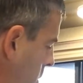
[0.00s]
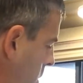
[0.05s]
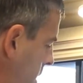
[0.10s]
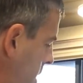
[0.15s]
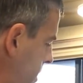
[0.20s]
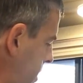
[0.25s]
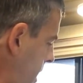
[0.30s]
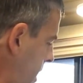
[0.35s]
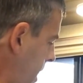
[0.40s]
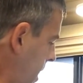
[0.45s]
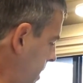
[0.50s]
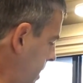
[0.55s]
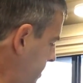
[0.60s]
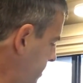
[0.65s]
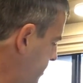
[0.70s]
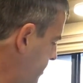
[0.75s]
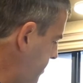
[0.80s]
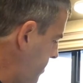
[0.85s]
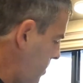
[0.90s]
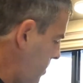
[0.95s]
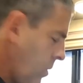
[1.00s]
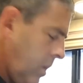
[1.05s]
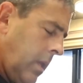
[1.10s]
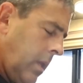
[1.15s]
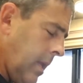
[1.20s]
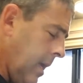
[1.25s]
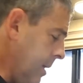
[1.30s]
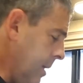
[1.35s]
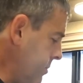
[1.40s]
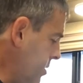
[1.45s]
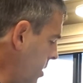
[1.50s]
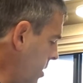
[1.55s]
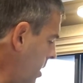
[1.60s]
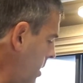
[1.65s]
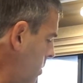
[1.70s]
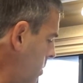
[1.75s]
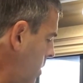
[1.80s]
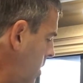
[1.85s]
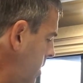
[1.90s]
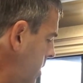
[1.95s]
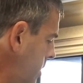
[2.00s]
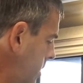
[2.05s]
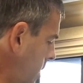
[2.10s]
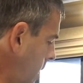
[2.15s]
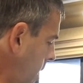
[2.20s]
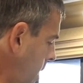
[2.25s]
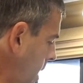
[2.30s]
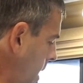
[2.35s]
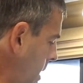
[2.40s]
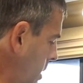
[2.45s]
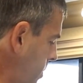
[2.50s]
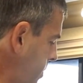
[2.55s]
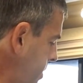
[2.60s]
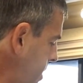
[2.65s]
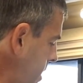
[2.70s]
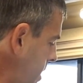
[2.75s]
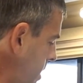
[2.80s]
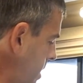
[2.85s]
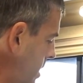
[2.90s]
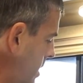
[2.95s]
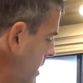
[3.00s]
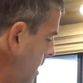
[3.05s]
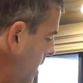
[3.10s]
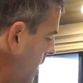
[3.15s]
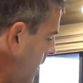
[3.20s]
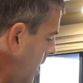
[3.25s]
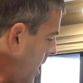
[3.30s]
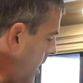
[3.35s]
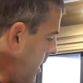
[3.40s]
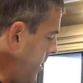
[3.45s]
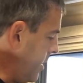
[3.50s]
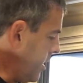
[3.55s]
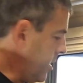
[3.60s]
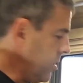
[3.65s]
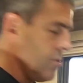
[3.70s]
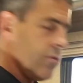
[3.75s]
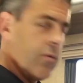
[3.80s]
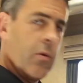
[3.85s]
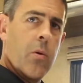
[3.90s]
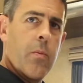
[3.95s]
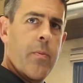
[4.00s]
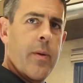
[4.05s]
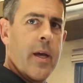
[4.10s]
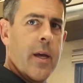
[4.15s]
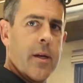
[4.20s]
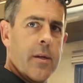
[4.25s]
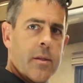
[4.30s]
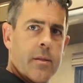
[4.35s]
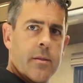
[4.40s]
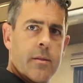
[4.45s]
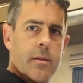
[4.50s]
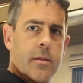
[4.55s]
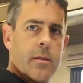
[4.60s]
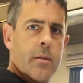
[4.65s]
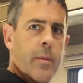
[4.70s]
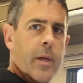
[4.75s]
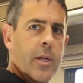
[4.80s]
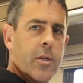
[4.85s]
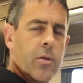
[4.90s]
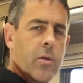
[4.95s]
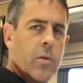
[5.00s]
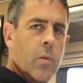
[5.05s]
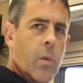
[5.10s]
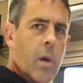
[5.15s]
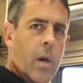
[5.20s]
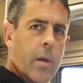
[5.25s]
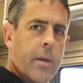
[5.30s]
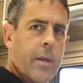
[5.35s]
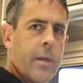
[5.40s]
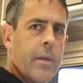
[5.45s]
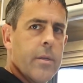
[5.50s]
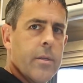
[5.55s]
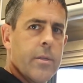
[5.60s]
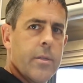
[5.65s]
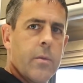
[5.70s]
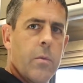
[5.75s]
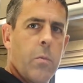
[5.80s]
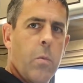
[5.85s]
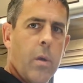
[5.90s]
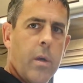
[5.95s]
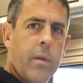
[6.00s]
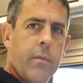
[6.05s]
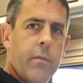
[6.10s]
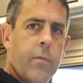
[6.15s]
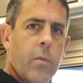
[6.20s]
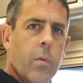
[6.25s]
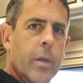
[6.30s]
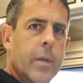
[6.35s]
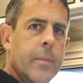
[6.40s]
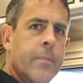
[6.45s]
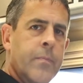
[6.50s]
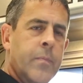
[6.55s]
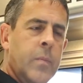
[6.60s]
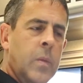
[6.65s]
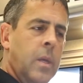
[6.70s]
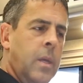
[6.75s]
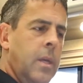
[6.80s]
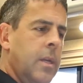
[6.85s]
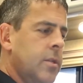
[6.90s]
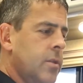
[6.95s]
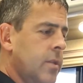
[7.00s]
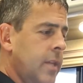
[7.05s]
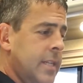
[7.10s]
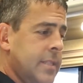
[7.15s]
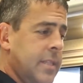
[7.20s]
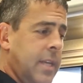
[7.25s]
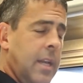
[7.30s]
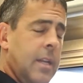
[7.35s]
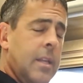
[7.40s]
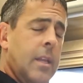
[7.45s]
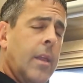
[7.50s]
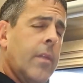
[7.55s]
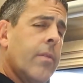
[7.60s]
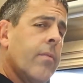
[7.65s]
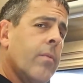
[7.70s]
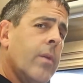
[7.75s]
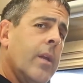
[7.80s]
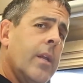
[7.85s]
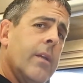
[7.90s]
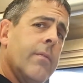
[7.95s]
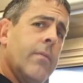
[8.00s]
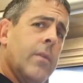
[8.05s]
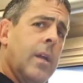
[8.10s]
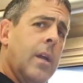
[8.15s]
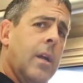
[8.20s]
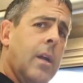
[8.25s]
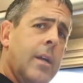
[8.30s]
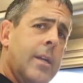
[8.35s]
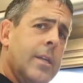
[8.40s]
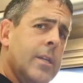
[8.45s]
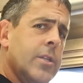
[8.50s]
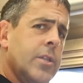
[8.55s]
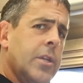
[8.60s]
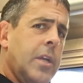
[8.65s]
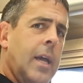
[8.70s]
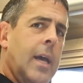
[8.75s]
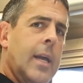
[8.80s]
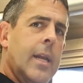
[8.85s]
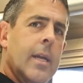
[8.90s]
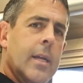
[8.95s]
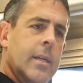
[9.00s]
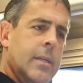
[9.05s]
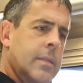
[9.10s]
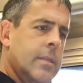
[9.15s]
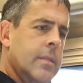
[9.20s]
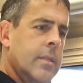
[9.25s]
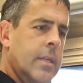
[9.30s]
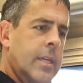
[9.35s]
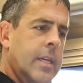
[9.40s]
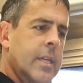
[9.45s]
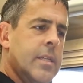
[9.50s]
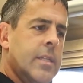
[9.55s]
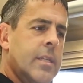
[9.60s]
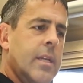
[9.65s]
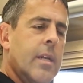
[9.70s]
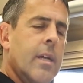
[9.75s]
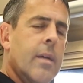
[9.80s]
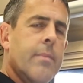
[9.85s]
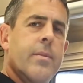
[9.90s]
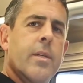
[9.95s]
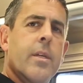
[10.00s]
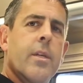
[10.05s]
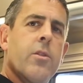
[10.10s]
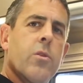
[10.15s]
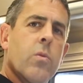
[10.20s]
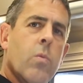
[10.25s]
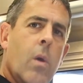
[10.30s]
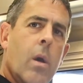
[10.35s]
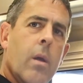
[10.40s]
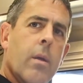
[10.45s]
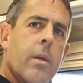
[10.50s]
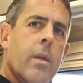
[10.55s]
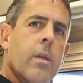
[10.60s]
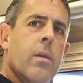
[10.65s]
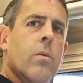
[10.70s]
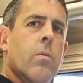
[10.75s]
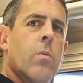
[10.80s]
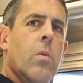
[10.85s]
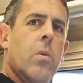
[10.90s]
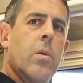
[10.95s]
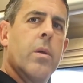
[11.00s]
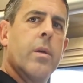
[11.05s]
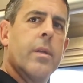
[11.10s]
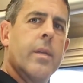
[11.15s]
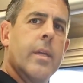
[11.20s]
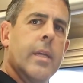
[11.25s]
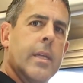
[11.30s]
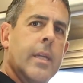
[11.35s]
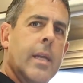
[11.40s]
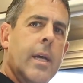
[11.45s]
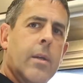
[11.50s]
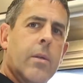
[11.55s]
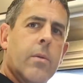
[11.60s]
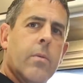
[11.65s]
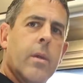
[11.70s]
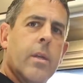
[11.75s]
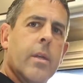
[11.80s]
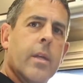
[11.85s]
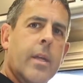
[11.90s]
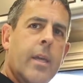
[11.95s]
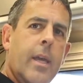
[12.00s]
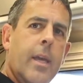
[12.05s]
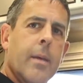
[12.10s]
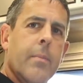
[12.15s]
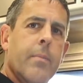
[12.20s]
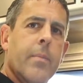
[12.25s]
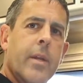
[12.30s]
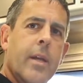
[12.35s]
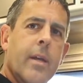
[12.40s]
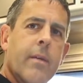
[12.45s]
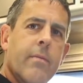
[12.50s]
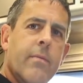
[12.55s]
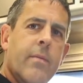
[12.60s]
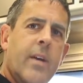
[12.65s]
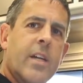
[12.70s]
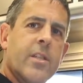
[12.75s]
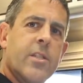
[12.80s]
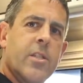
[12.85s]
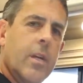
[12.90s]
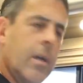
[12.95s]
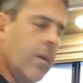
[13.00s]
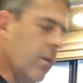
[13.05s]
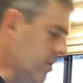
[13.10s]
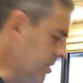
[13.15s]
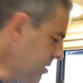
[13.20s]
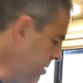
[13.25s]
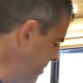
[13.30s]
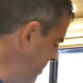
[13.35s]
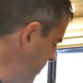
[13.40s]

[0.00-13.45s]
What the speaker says: 1 LP on the control panel to make sure the water heater is working for you. So that's kind of the three different areas you gotta get set up to get your water heater rolling, and now you're ready to camp and have hot showers.